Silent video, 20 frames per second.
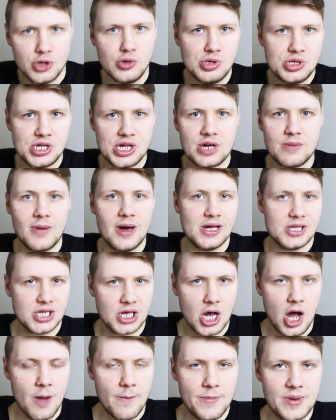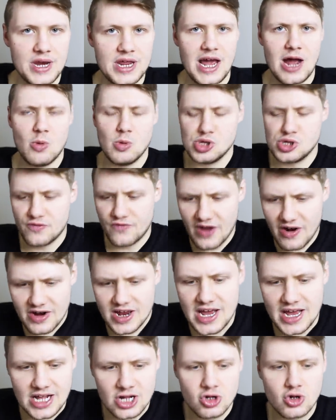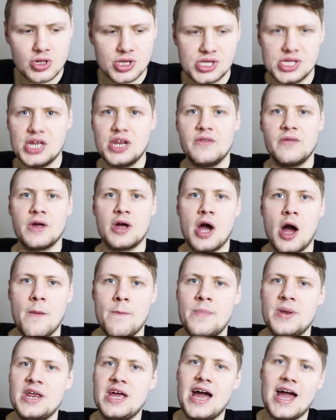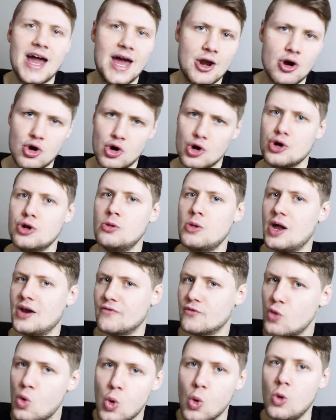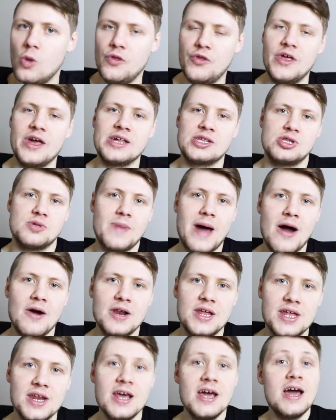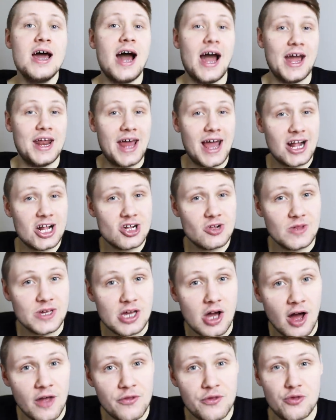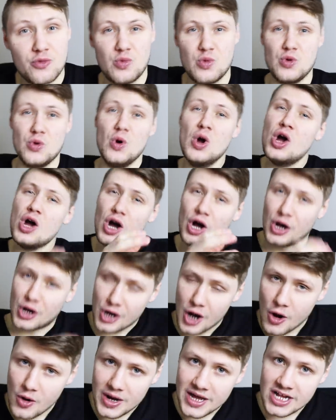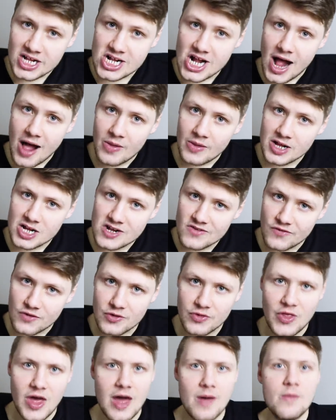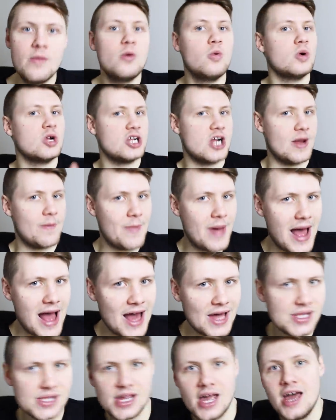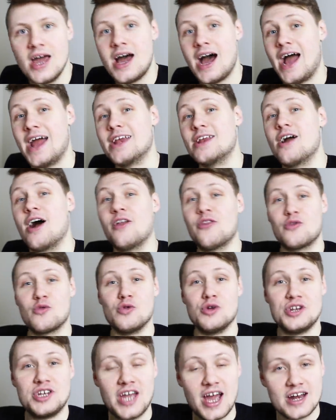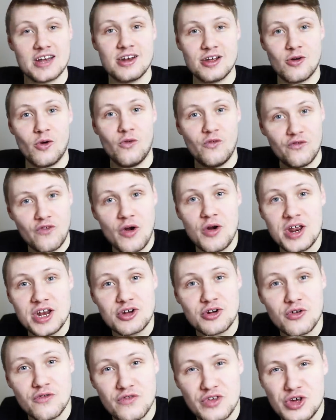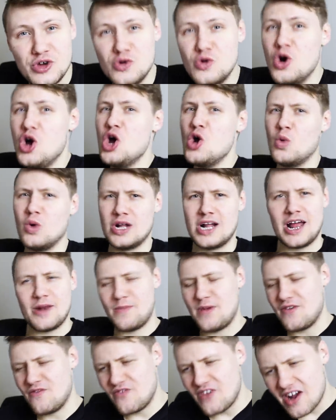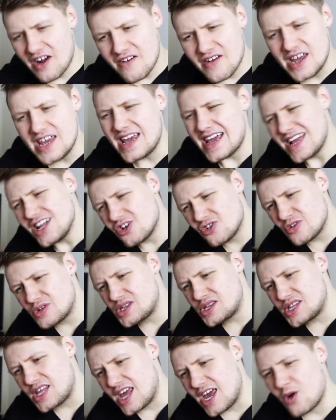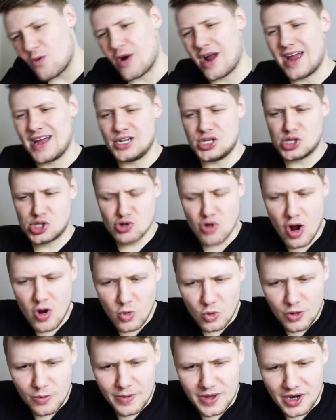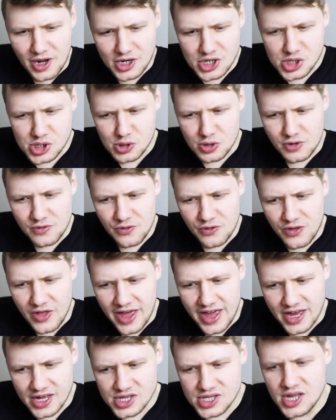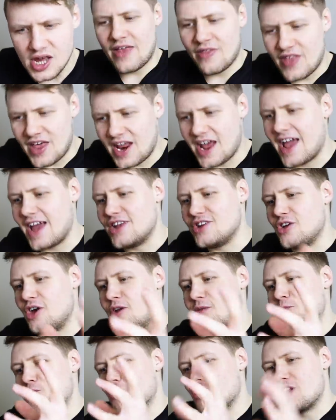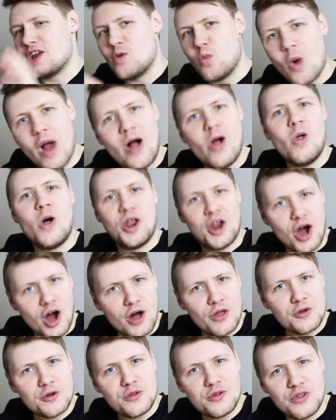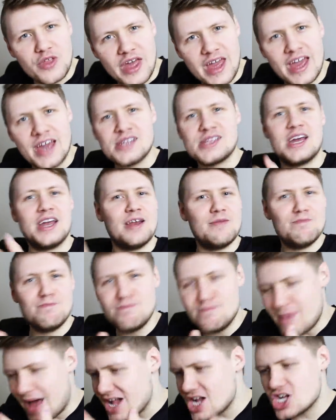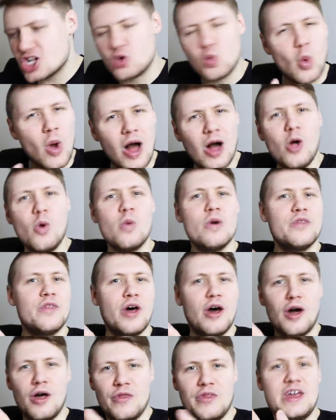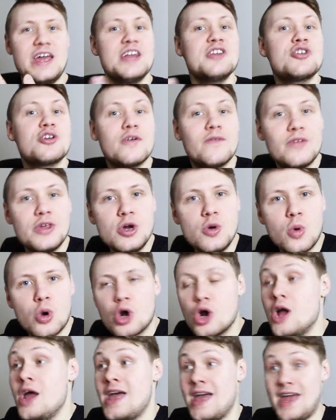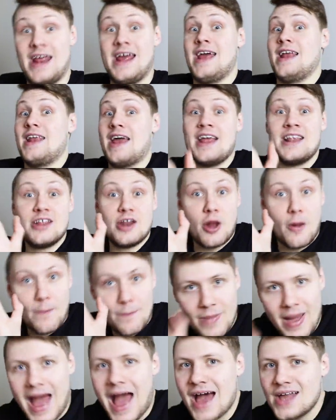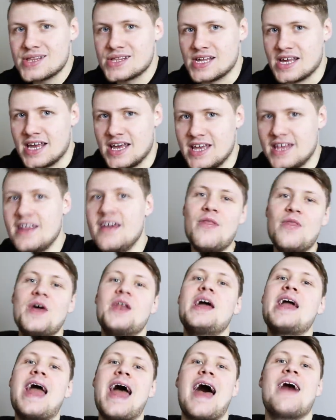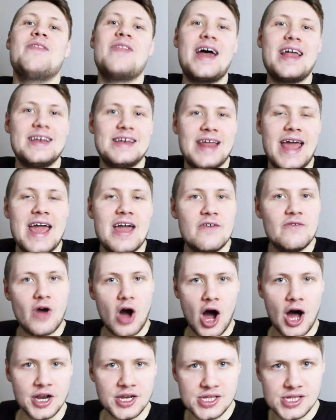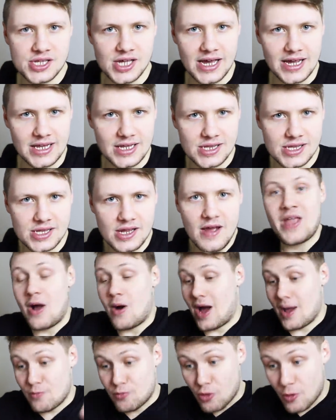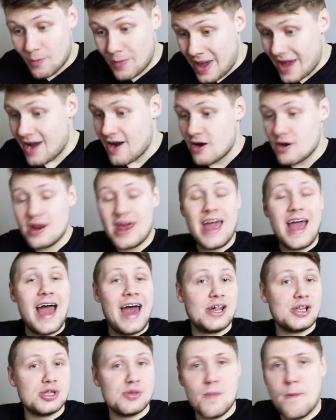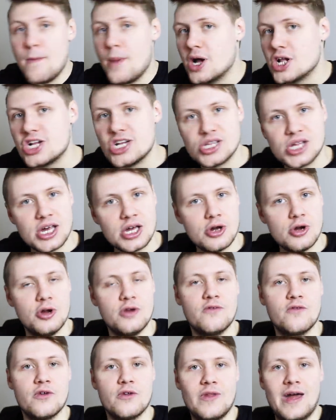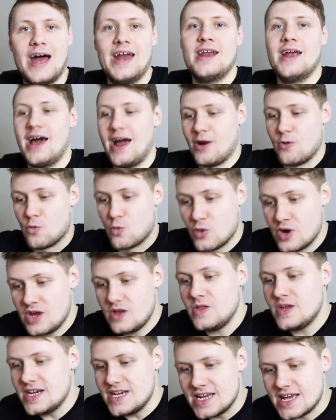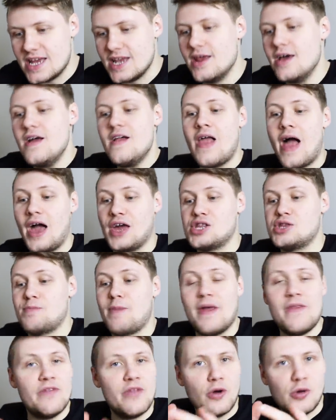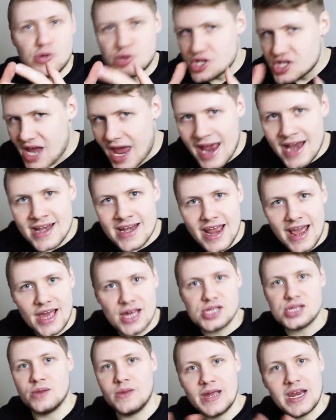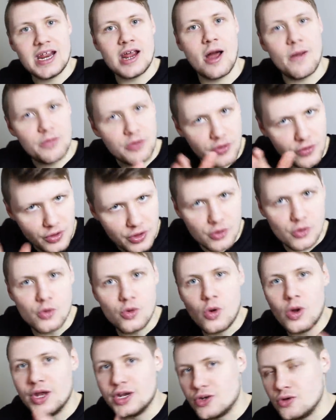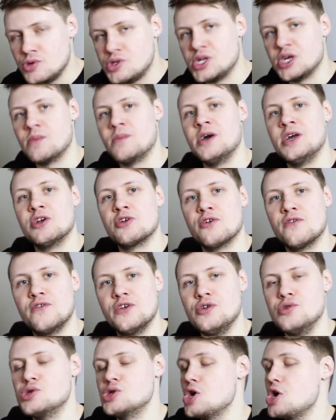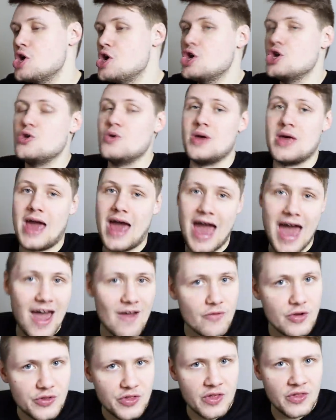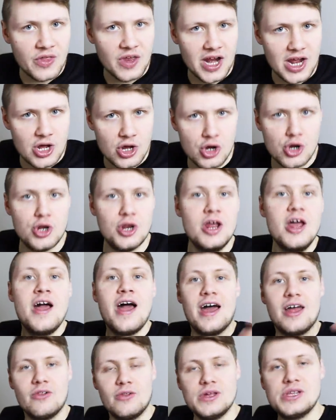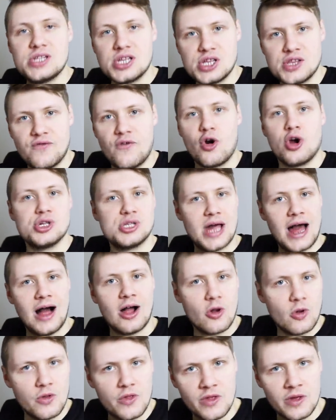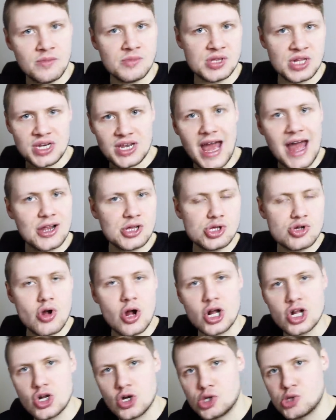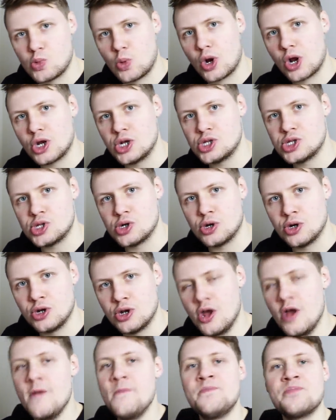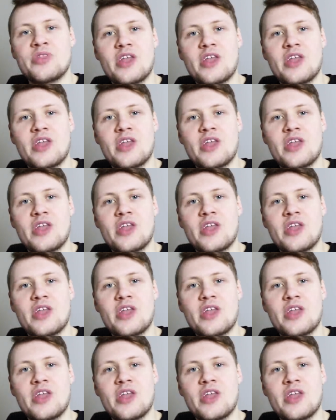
Two Sigma as a company. I was very interested in the company. I had heard a lot of cool things about it. I had actually gone through a coding challenge for them, which I passed. I had gone through a technical phone interview, which had been very interesting, where I had struggled a bit on certain things, and then I had done pretty well on other things. I had meshed well with the, the interviewer, and I had ended up passing it, and then I had that day of on-sites. Now, I prepared as much as I could for that. I really did. I spent those ten days leading up to the Google Two Sigma interviews doing everything that I could, at least as far as algorithms and data structures were concerned.